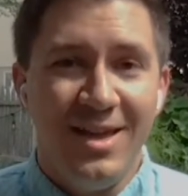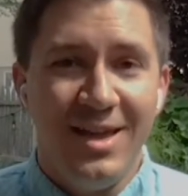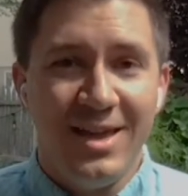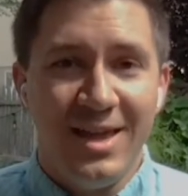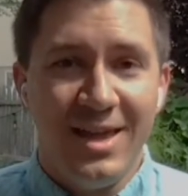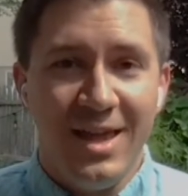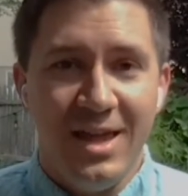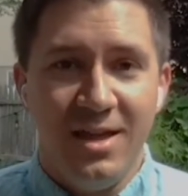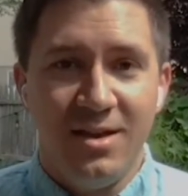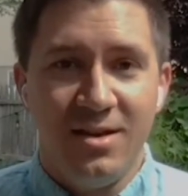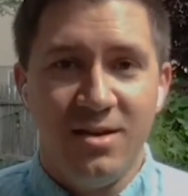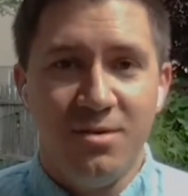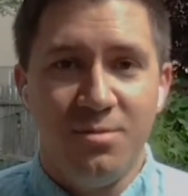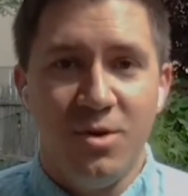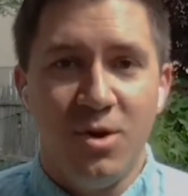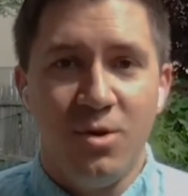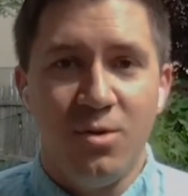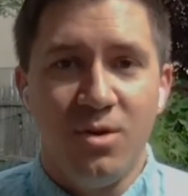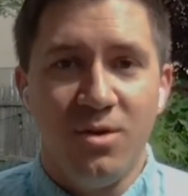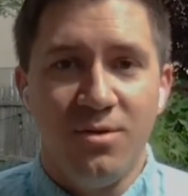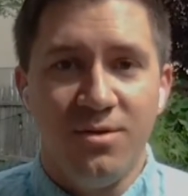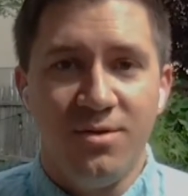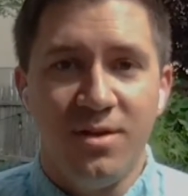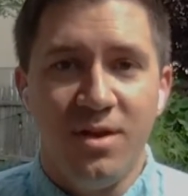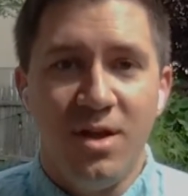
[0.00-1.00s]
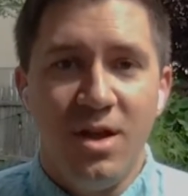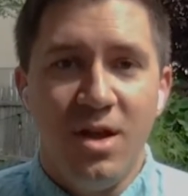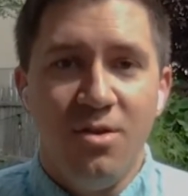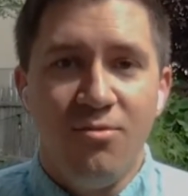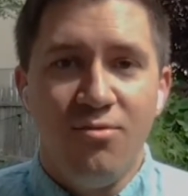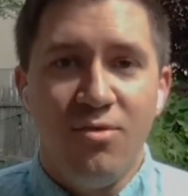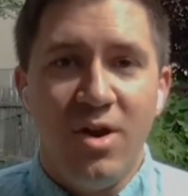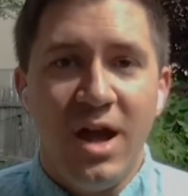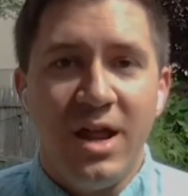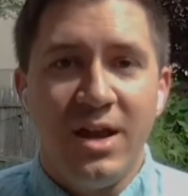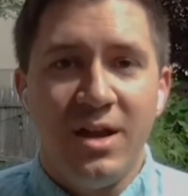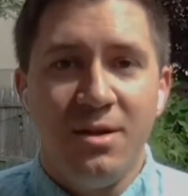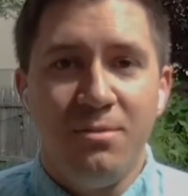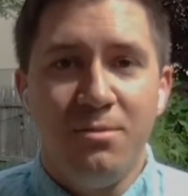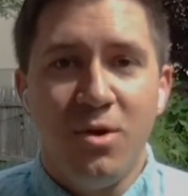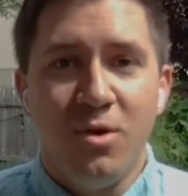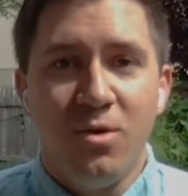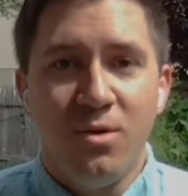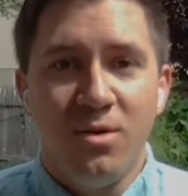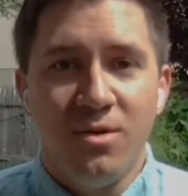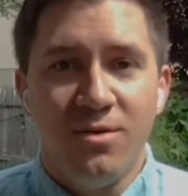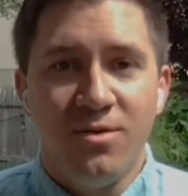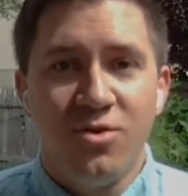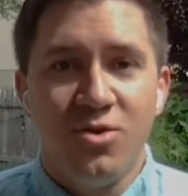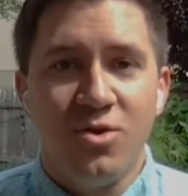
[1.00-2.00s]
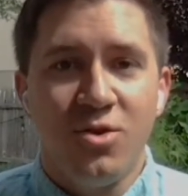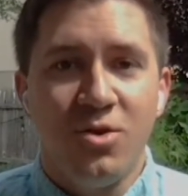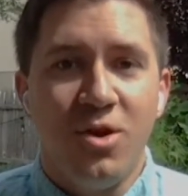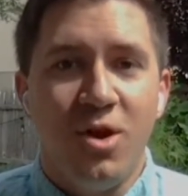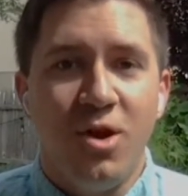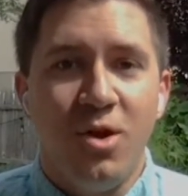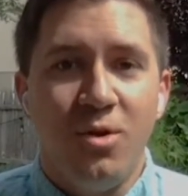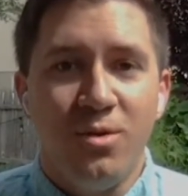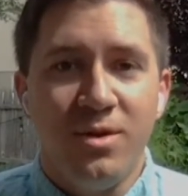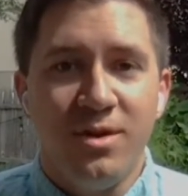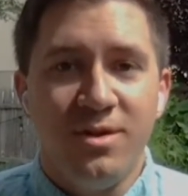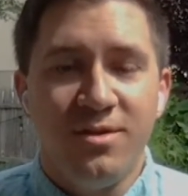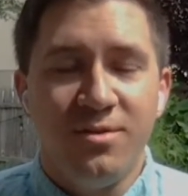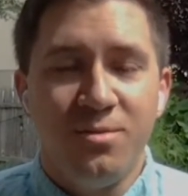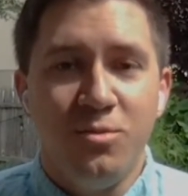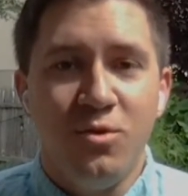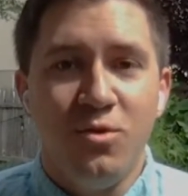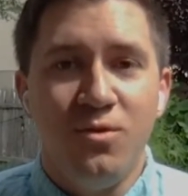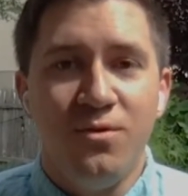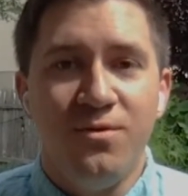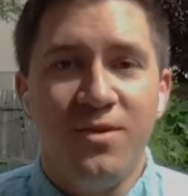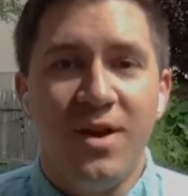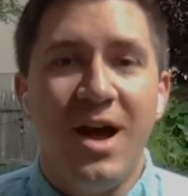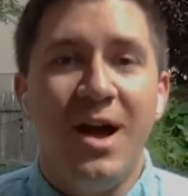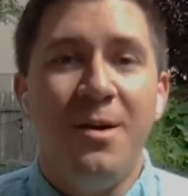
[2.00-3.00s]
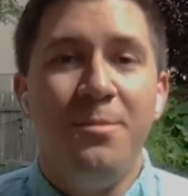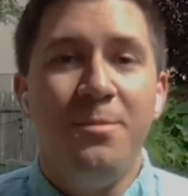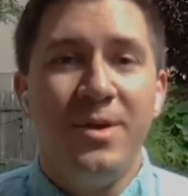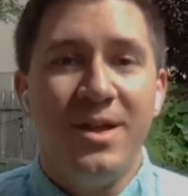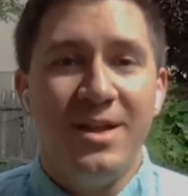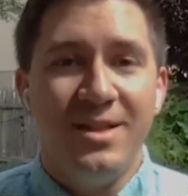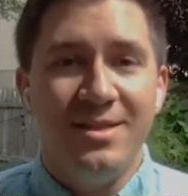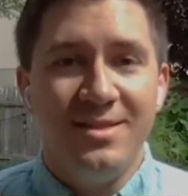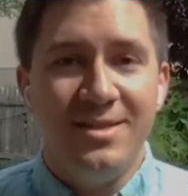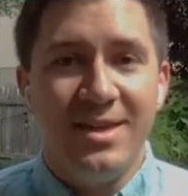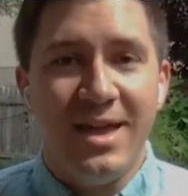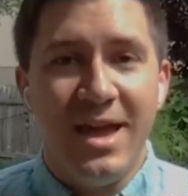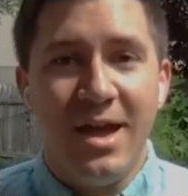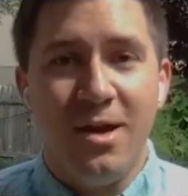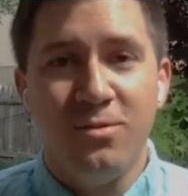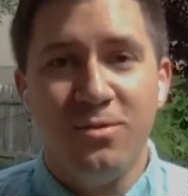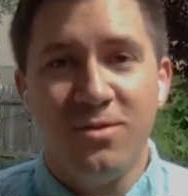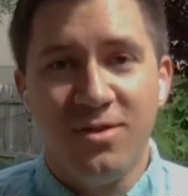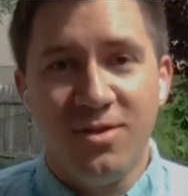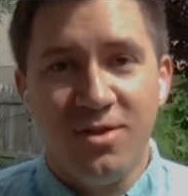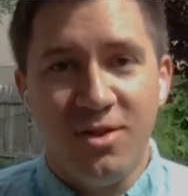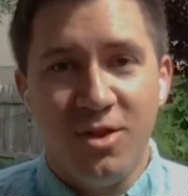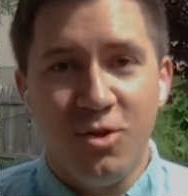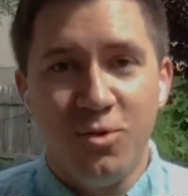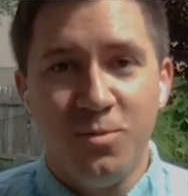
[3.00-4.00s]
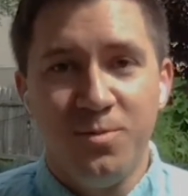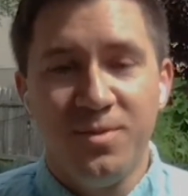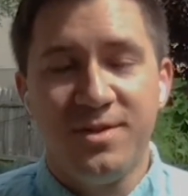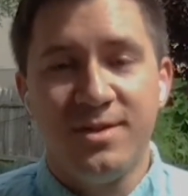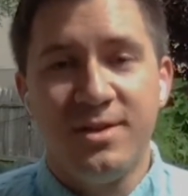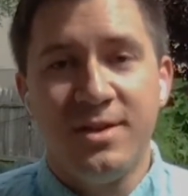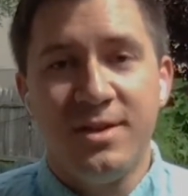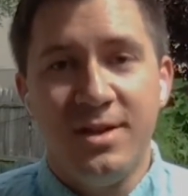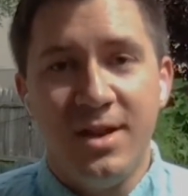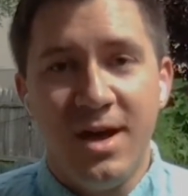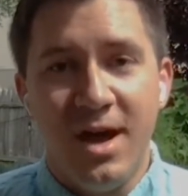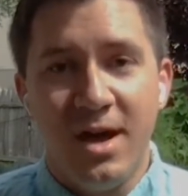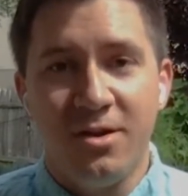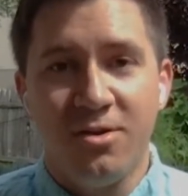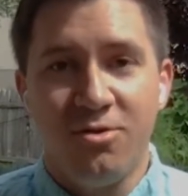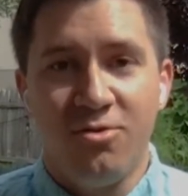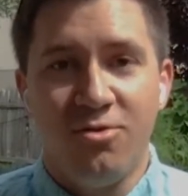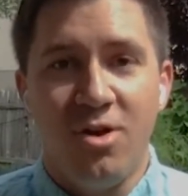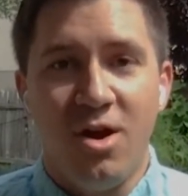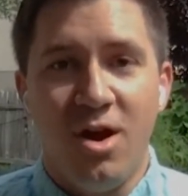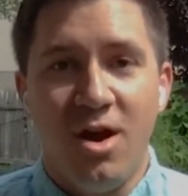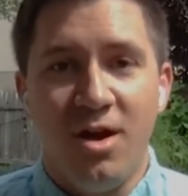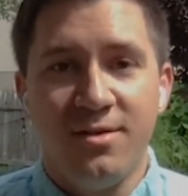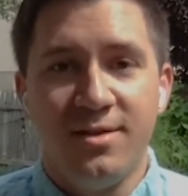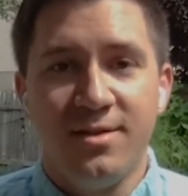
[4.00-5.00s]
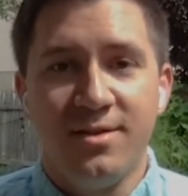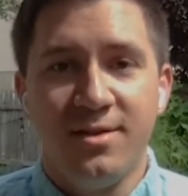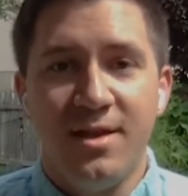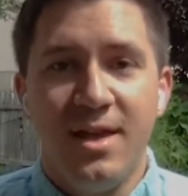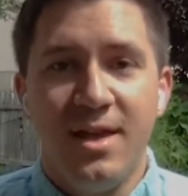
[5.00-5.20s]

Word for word: hand mowers, riding mowers should always move up and down slopes, not across,